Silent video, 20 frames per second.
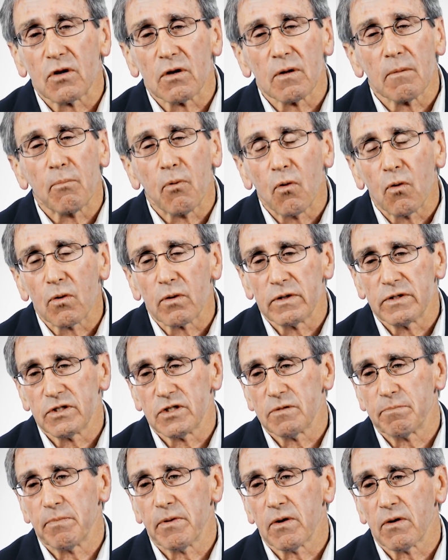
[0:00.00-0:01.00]
are the poor in
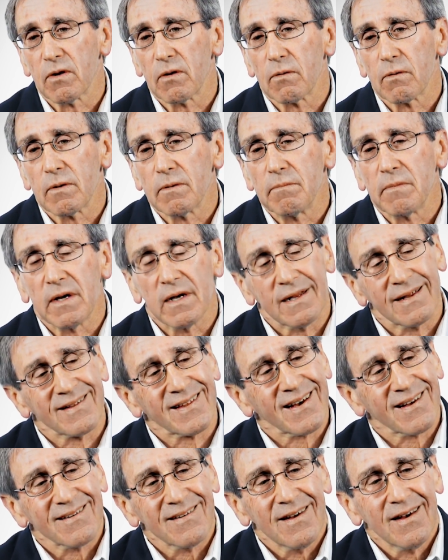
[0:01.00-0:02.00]
spirit, meaning
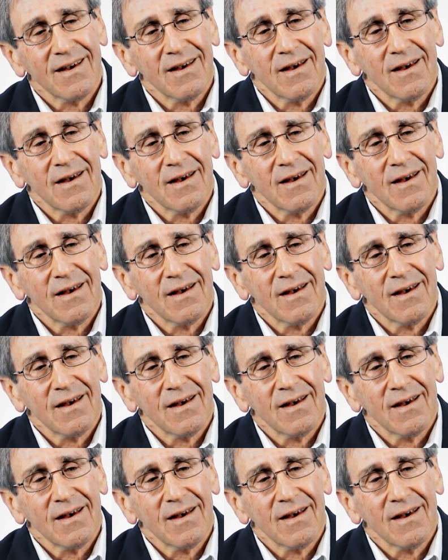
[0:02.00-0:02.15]
that